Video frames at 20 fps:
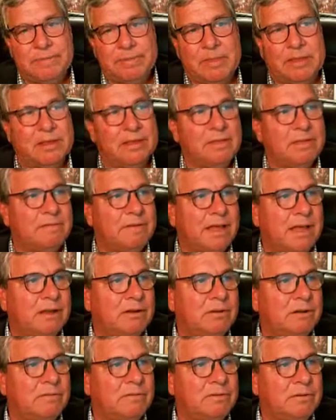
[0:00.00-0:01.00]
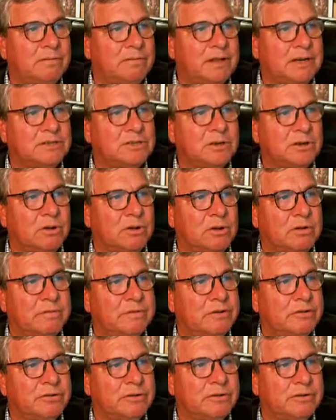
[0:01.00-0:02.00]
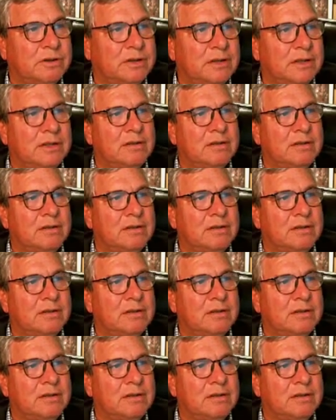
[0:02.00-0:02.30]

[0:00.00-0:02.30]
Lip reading: then the value of the reflection coefficient